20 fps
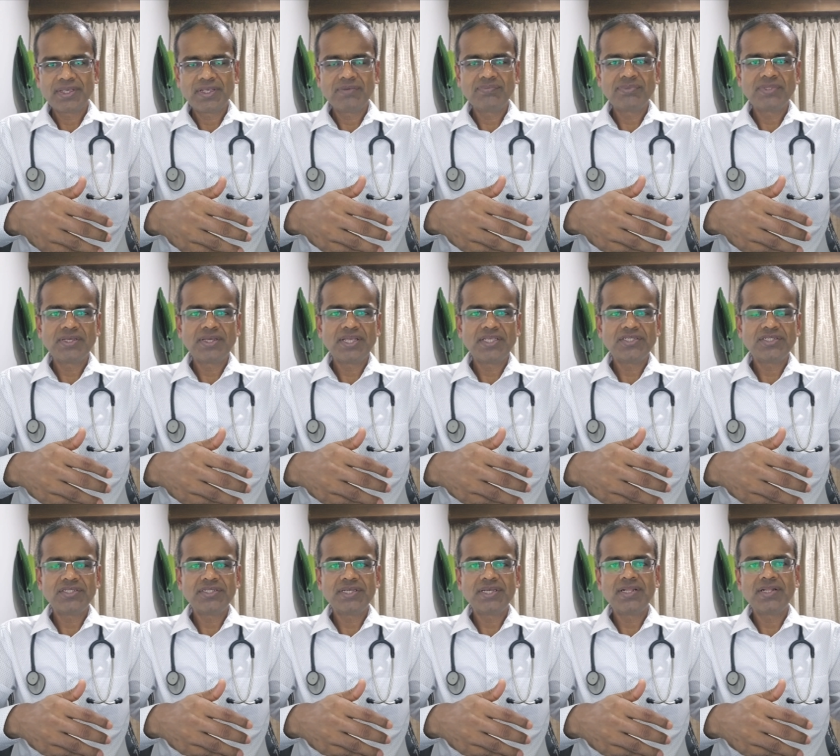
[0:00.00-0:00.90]
if the
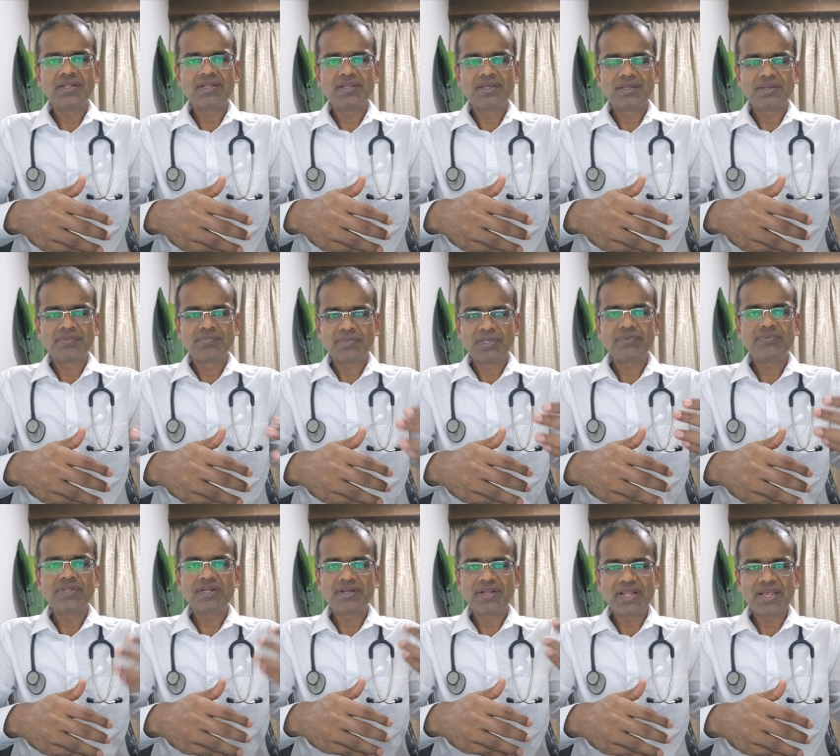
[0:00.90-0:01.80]
HDL
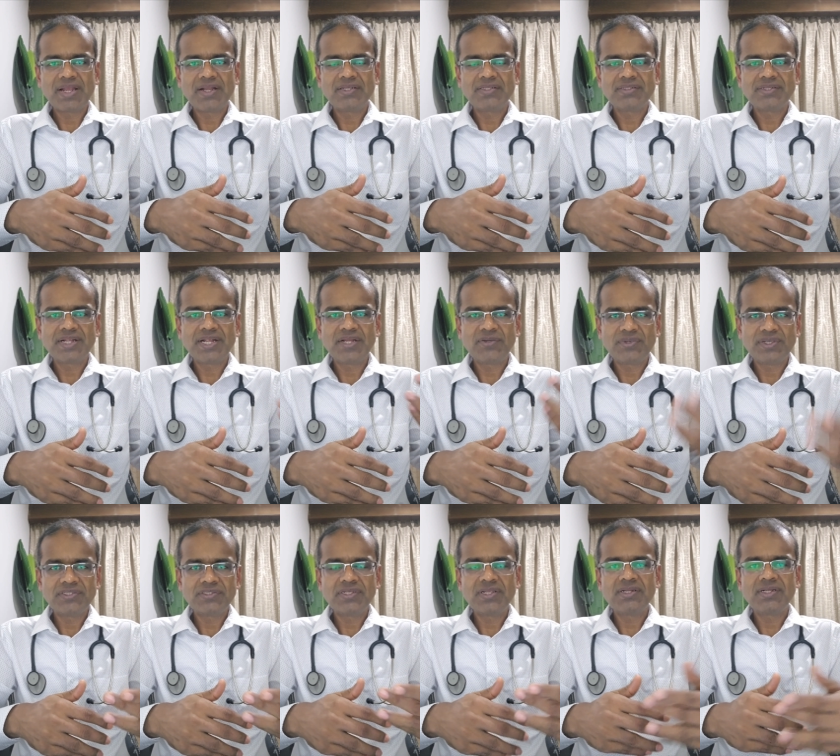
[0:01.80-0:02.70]
if the triglyceride
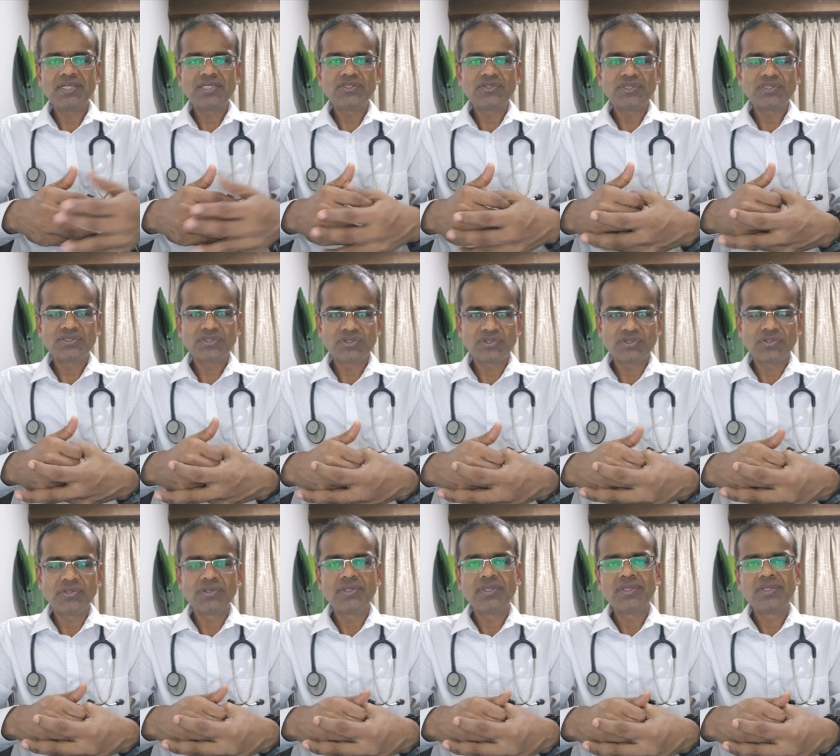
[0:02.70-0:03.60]
to HDL ratio is
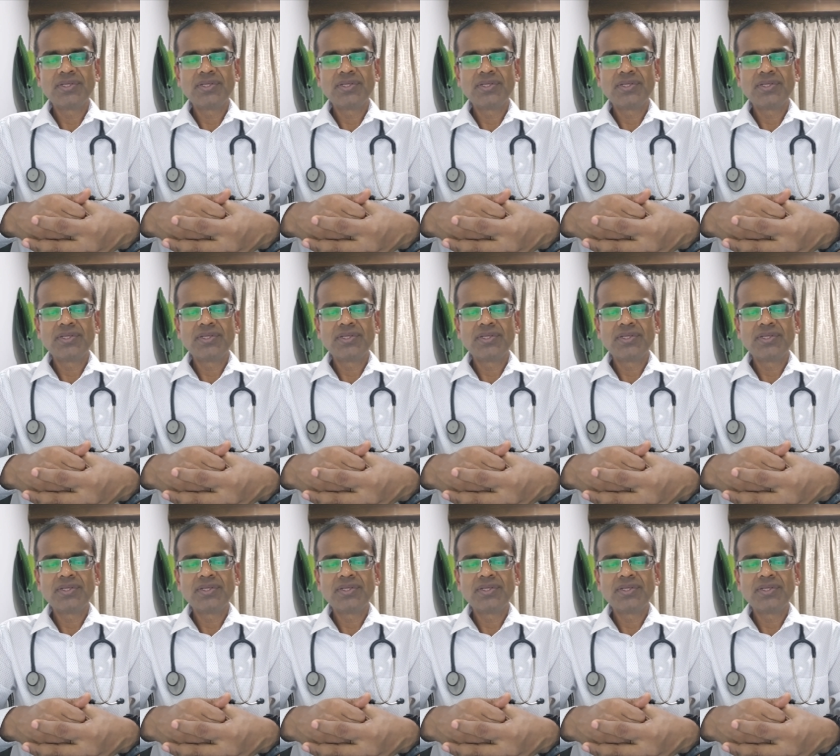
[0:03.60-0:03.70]
low